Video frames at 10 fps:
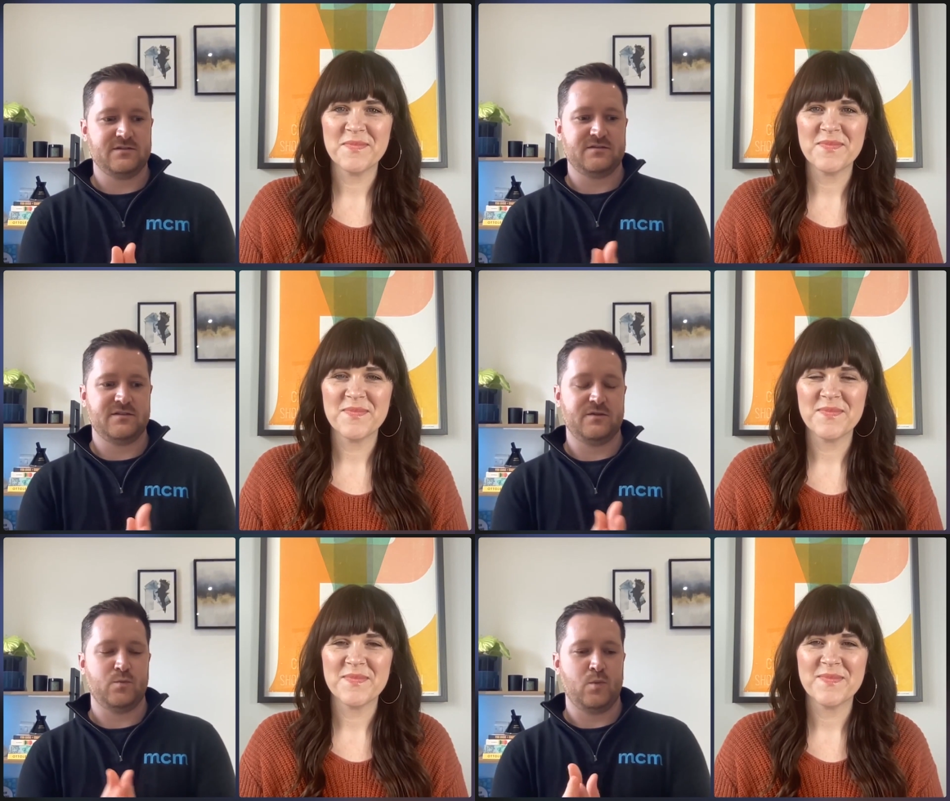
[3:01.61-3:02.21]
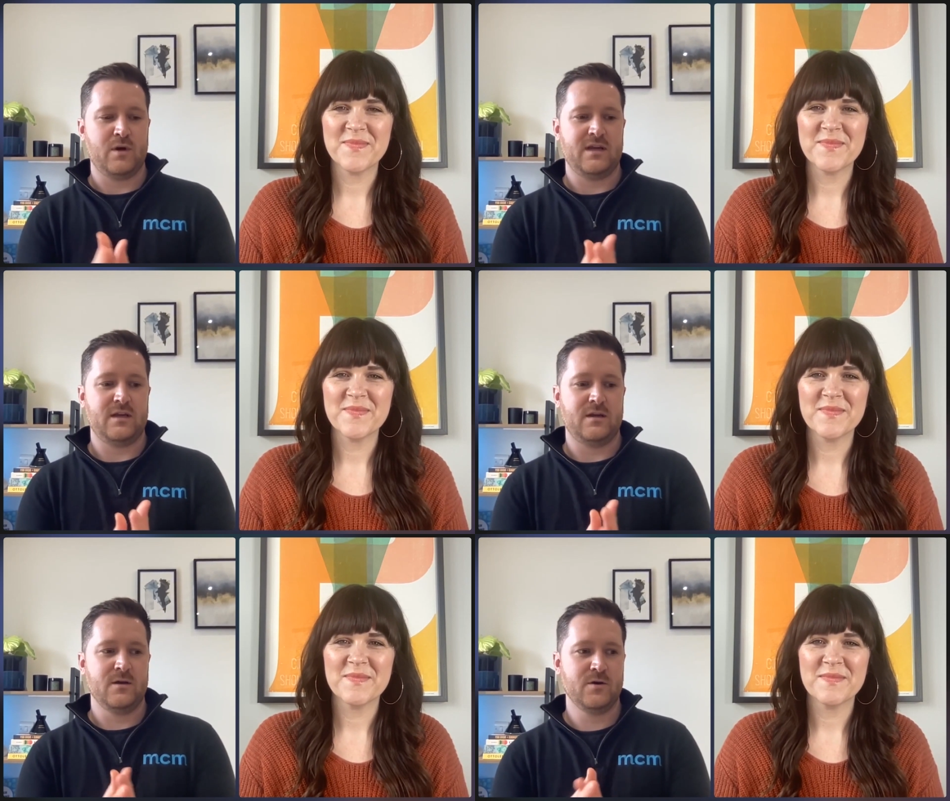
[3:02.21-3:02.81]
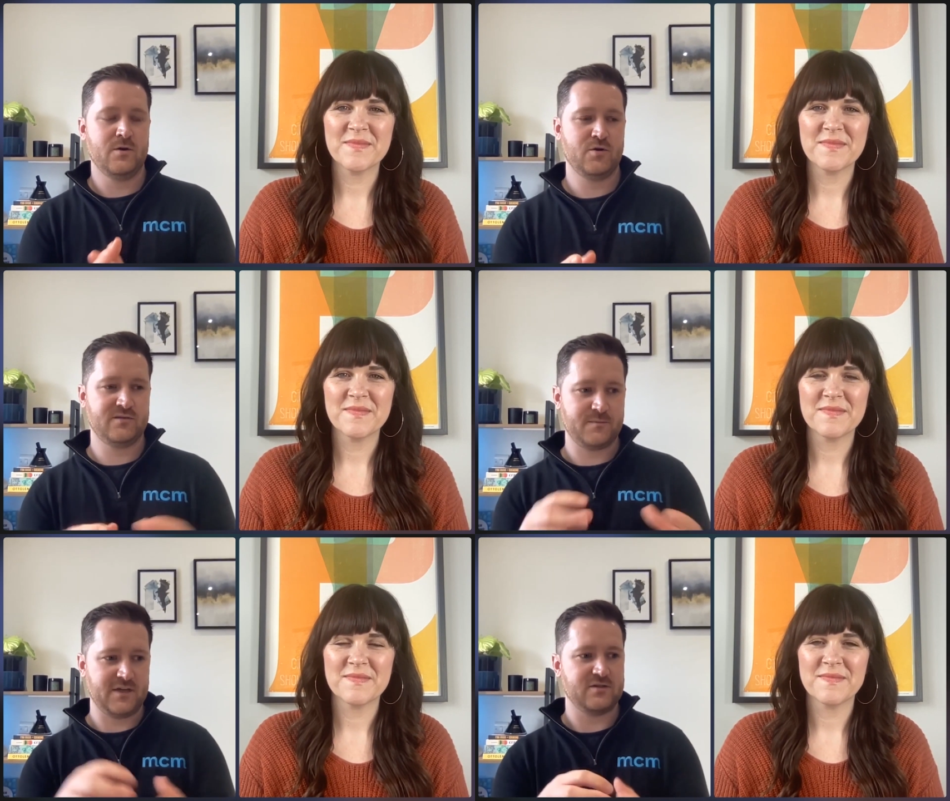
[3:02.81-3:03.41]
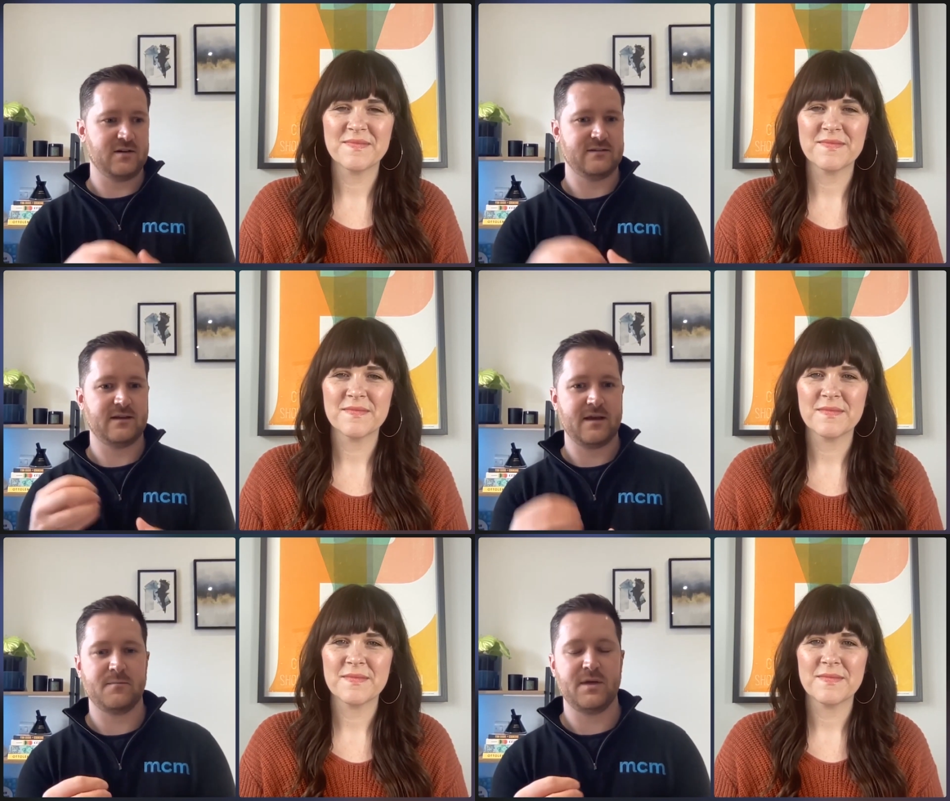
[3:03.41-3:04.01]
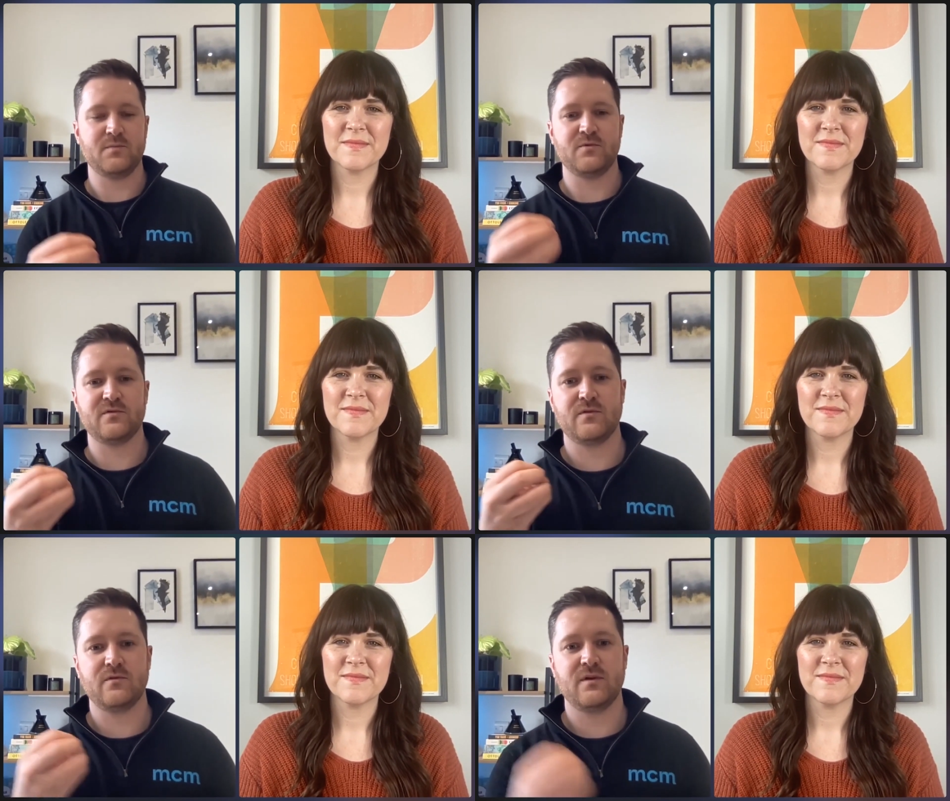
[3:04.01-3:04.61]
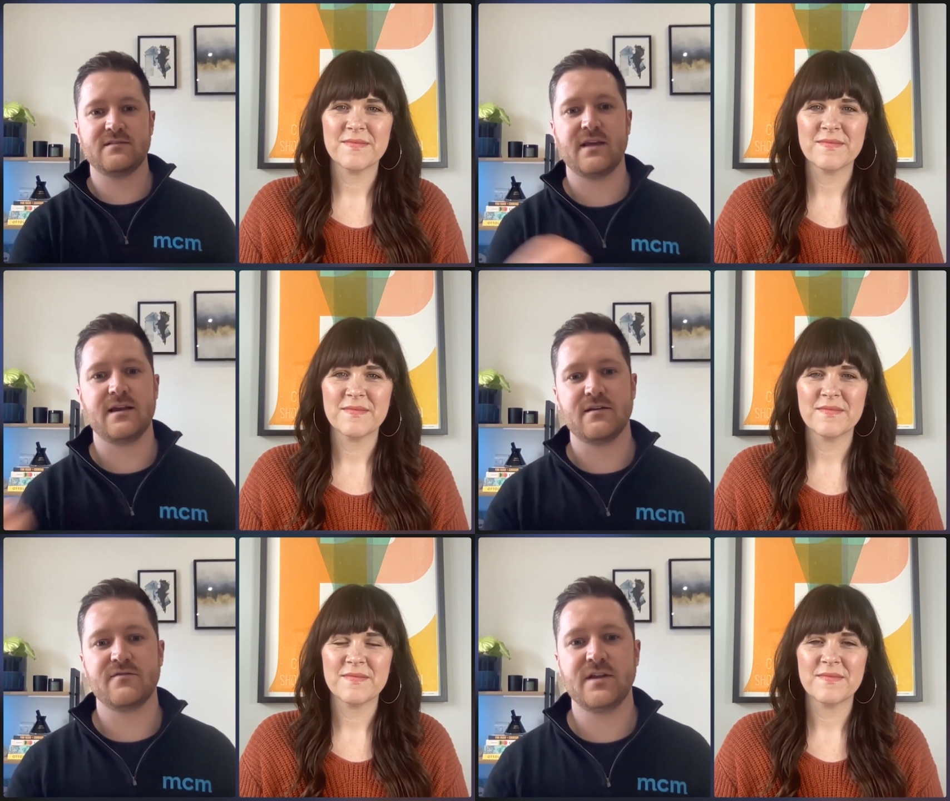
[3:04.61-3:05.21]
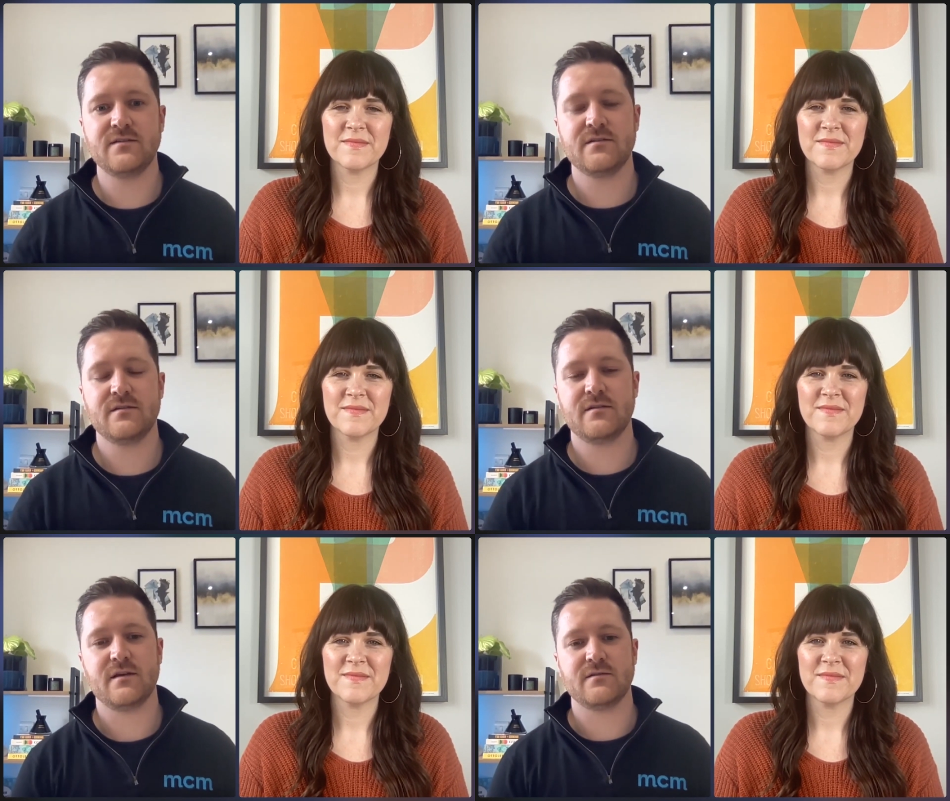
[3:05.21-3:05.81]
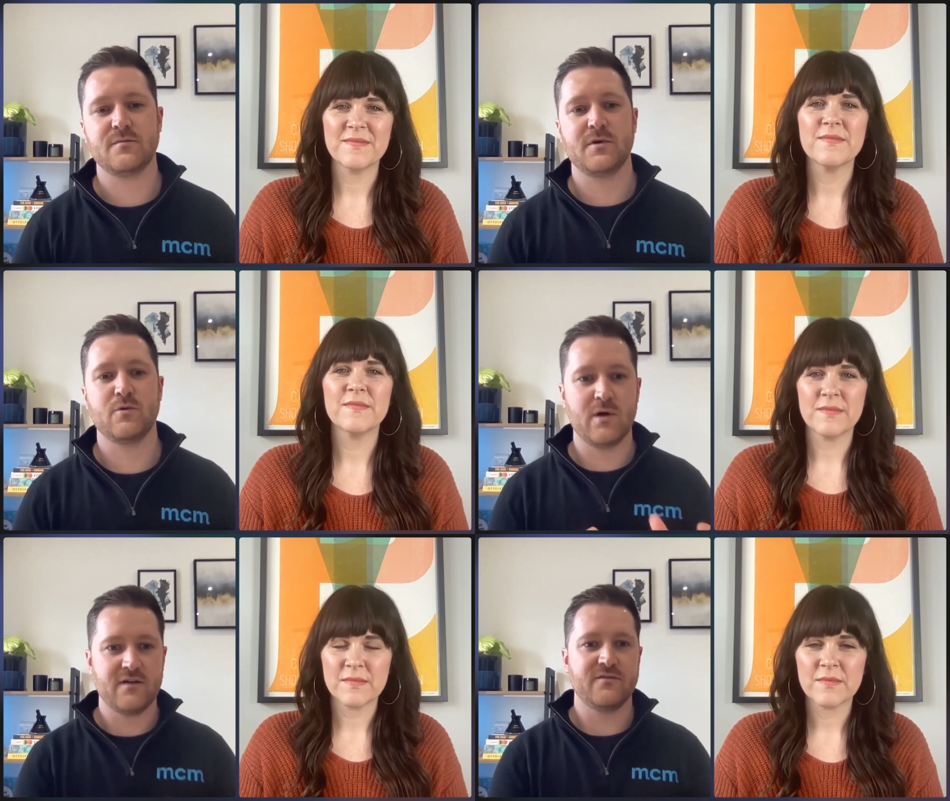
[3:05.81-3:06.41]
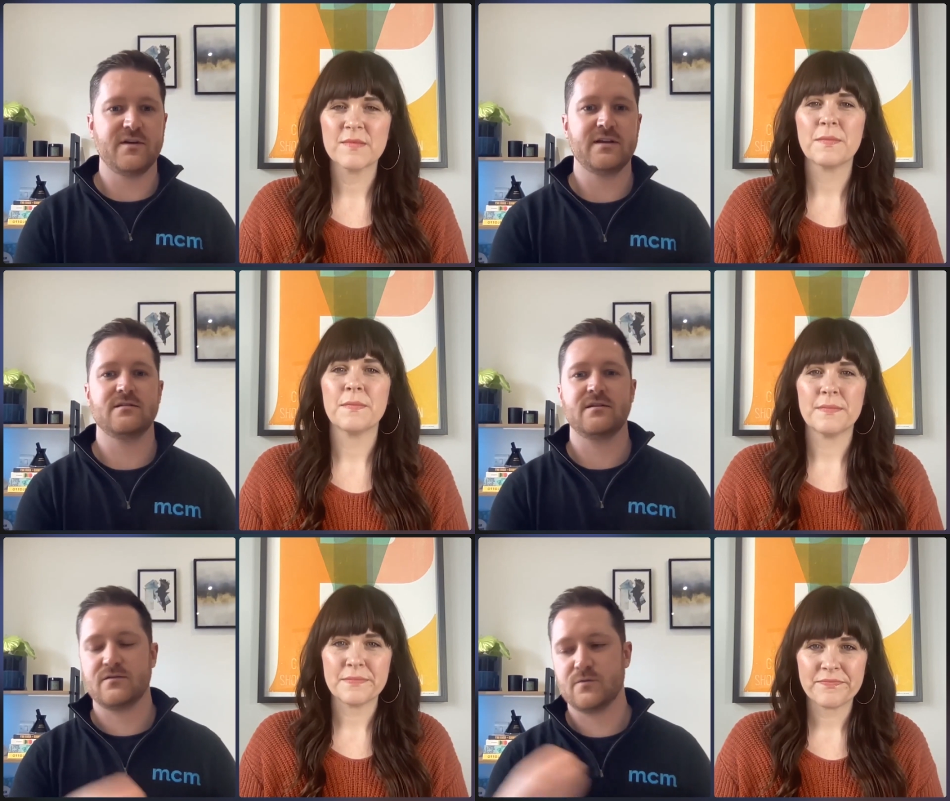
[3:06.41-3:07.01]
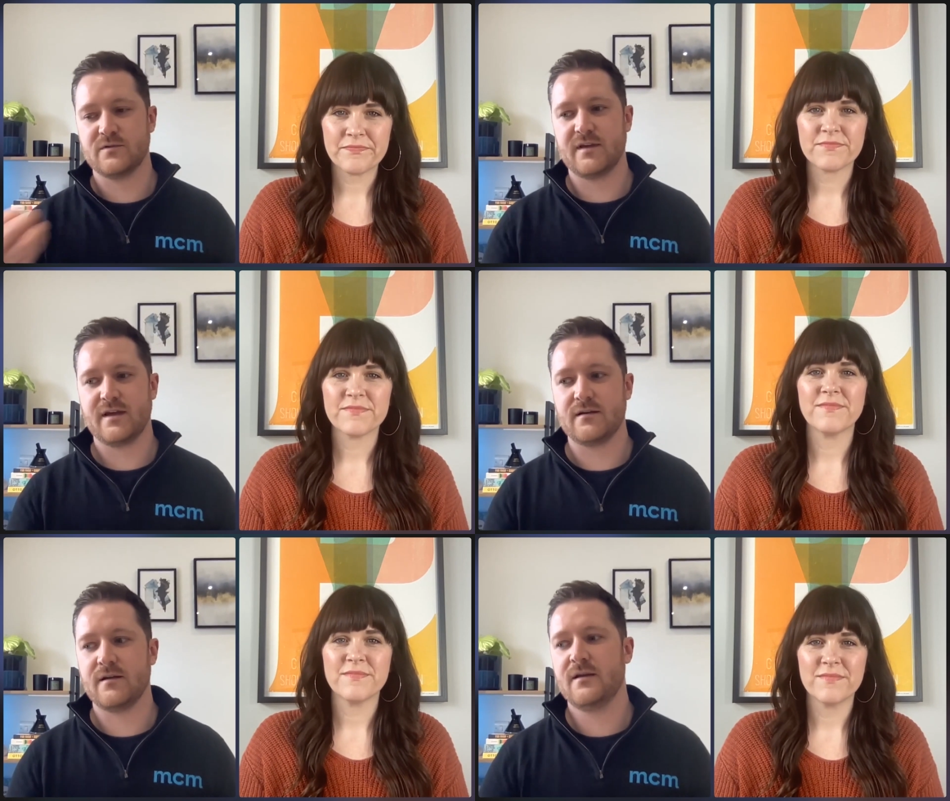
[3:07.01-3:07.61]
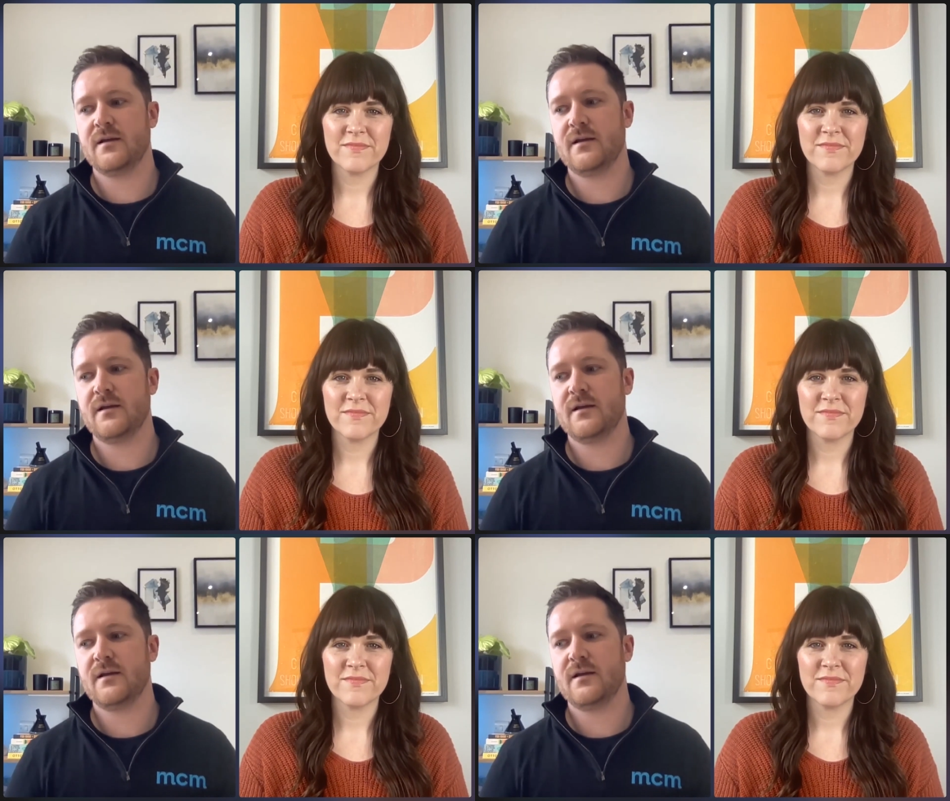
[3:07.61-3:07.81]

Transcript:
Speaker 1: agency, we specialize in getting people to attend events and to be aware of events and to attend